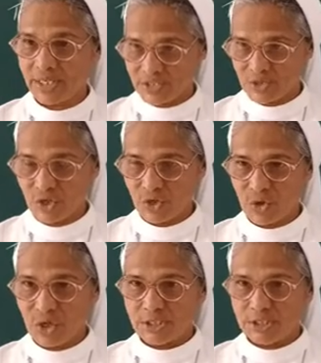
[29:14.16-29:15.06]
Yes or
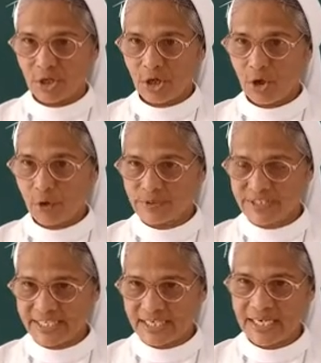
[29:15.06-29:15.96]
no? The
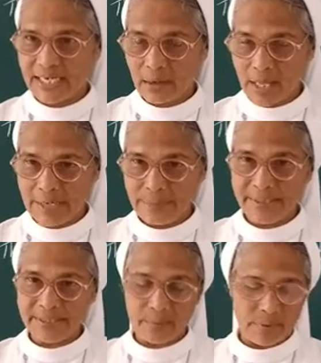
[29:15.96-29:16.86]
obstacle
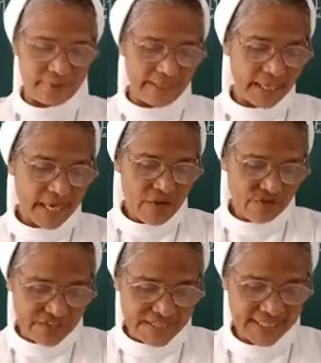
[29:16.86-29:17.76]
climbing the mountain are
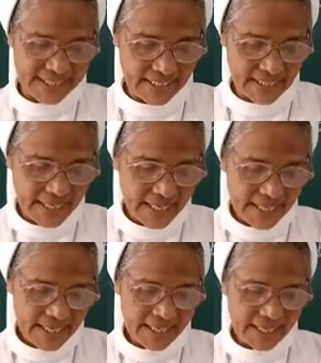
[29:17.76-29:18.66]
physical.
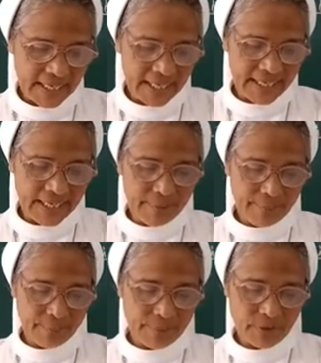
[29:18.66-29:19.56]
A
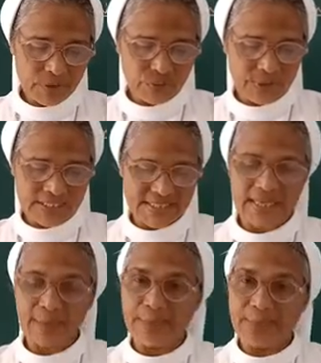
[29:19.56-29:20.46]
climb to the
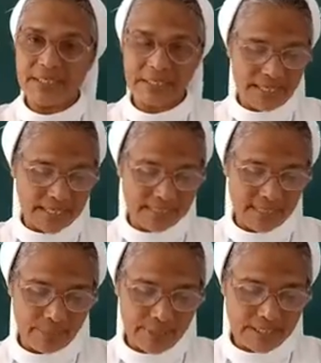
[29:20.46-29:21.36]

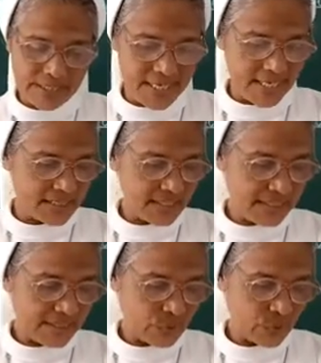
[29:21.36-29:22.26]
summit
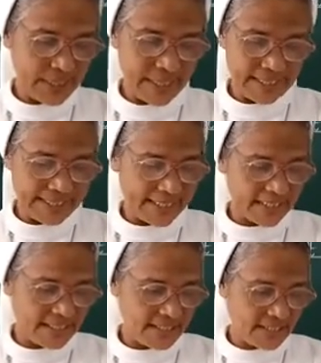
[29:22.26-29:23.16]
is to a
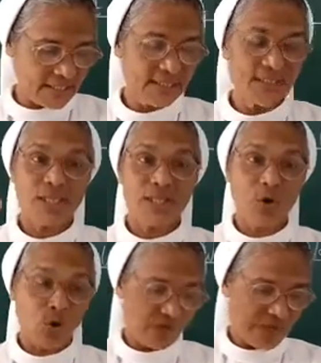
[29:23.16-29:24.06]
test
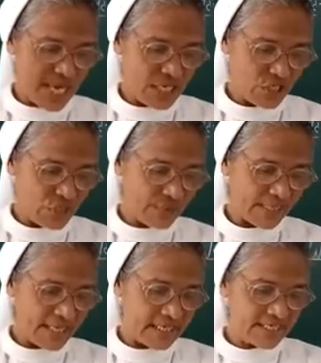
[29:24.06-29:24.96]
of
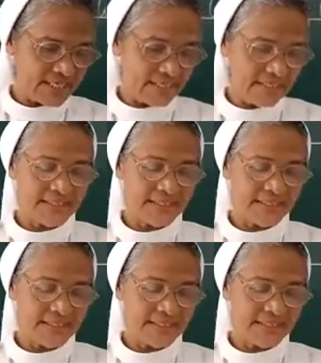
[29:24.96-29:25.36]
endurance